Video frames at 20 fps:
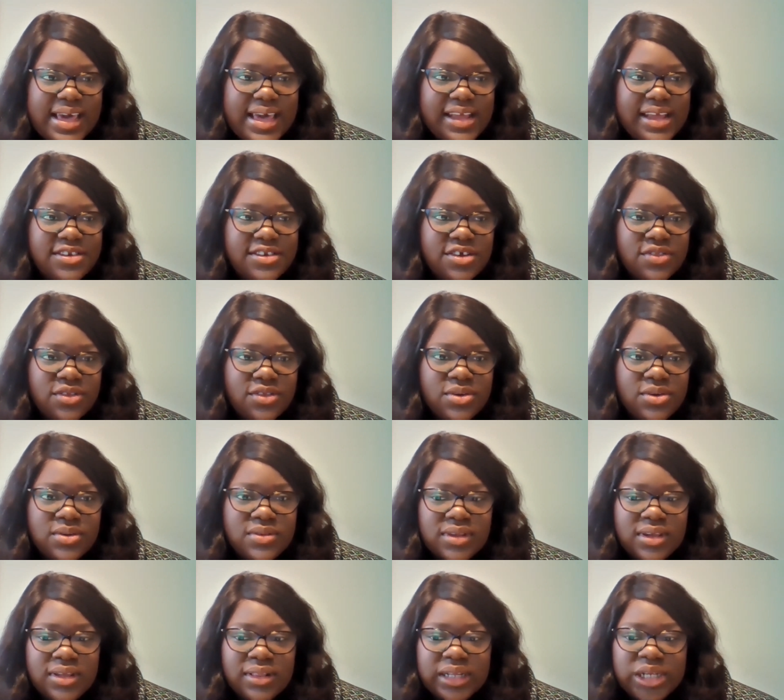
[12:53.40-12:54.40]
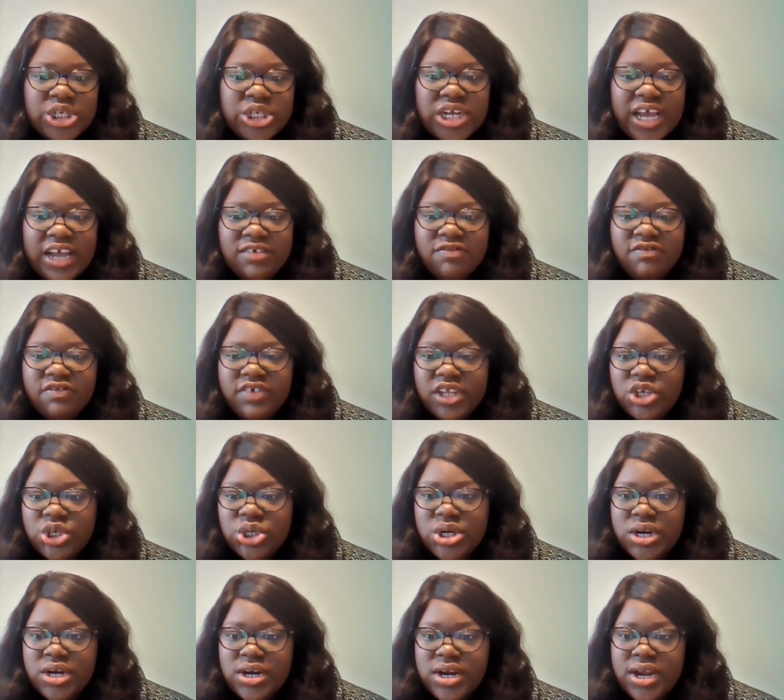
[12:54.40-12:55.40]
enter those in the chat
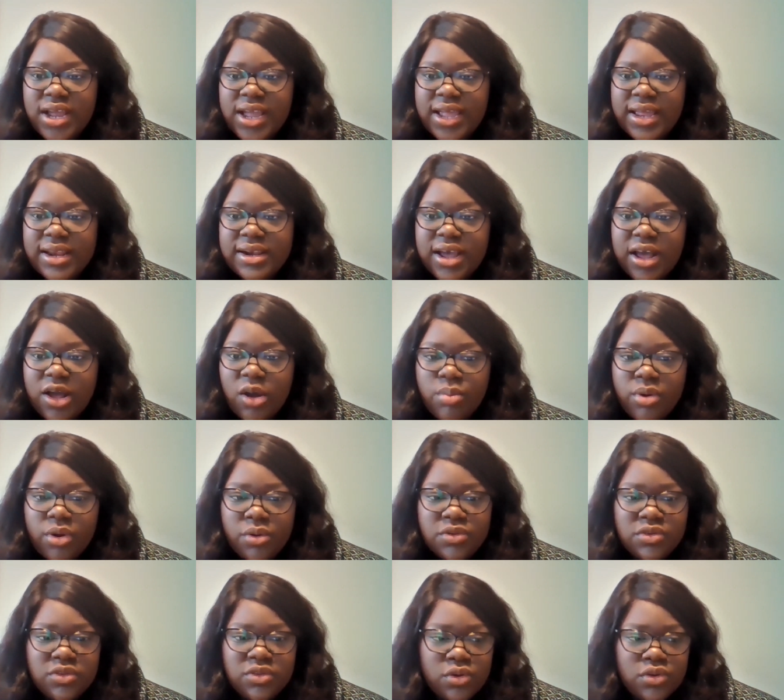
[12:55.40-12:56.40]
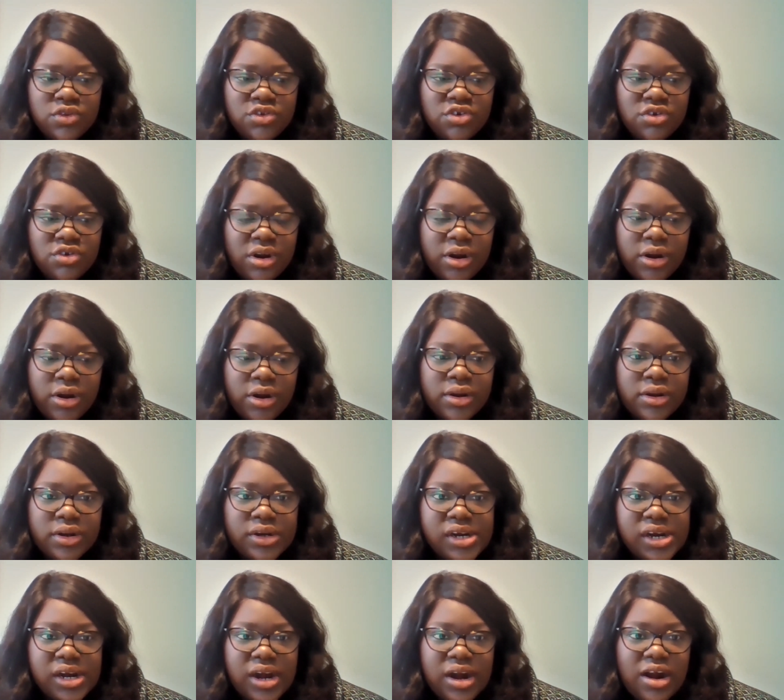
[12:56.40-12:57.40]
feature and I'll pose those to our
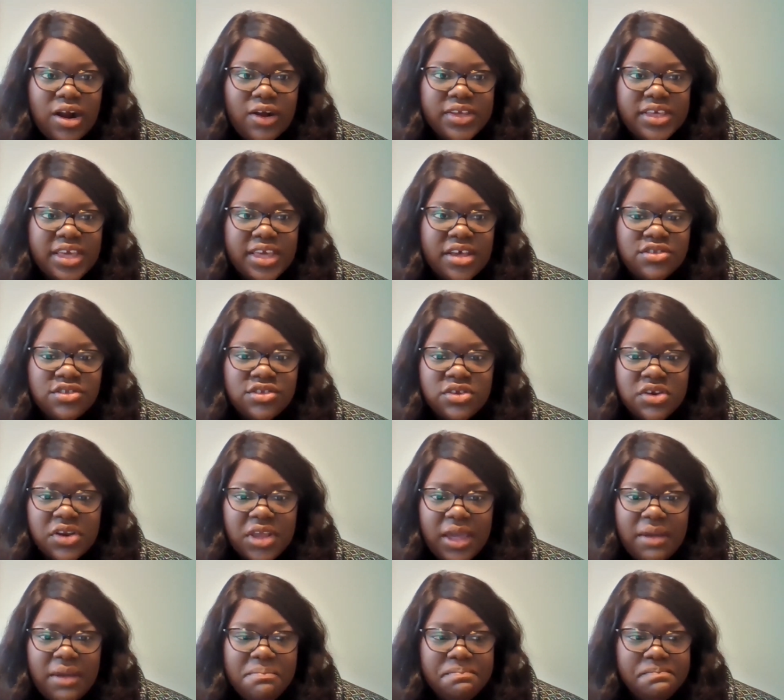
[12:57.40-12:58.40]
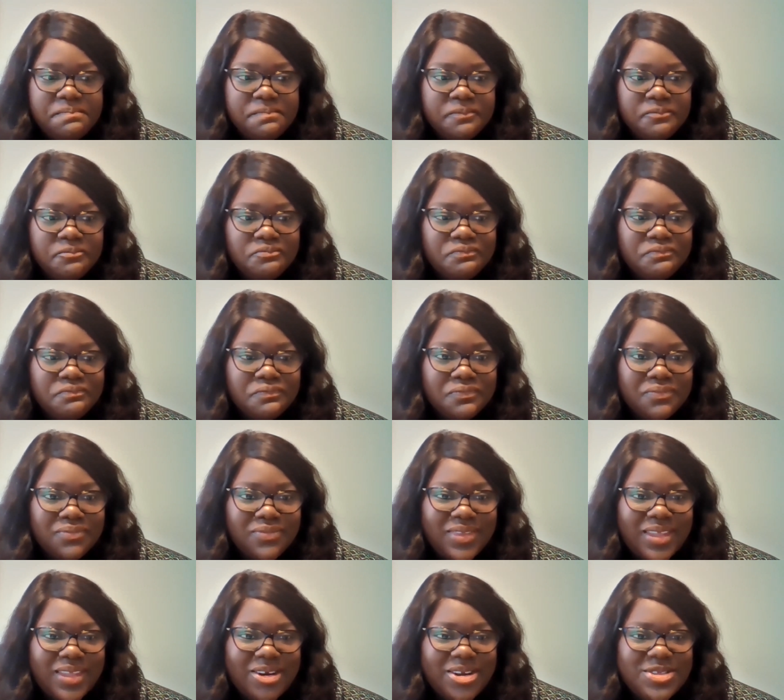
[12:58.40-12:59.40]
guests today.
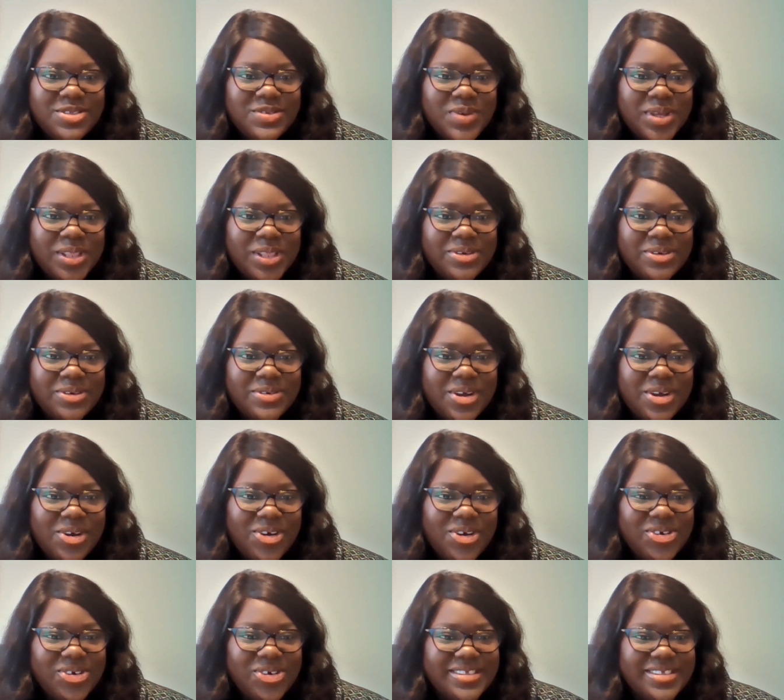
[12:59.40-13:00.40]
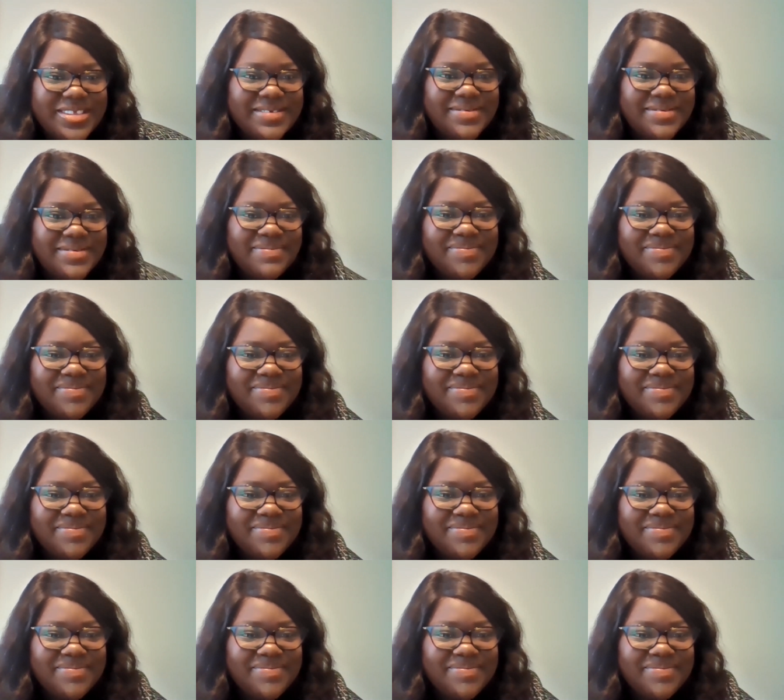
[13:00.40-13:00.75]
All right, Suliwo, all yours.